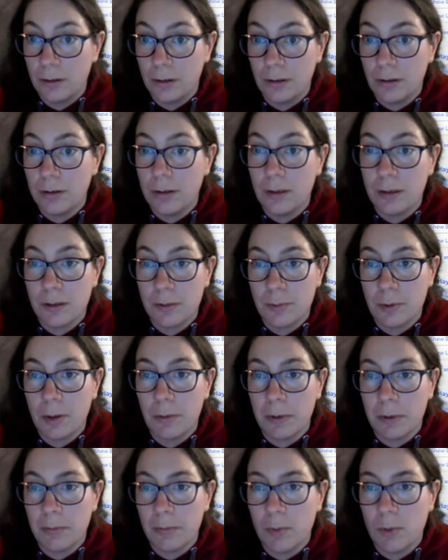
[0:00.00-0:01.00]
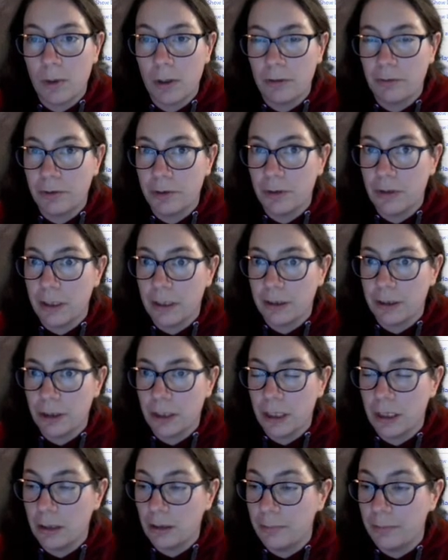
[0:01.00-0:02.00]
There's probably more of a connection
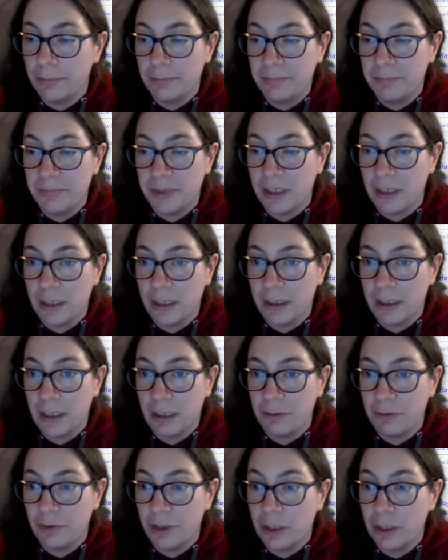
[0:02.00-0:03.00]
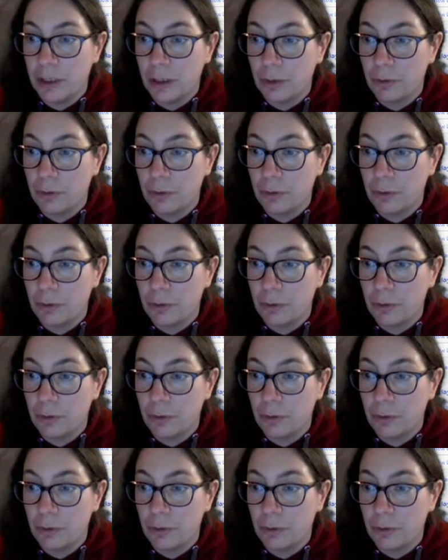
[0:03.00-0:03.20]
here that I can't figure out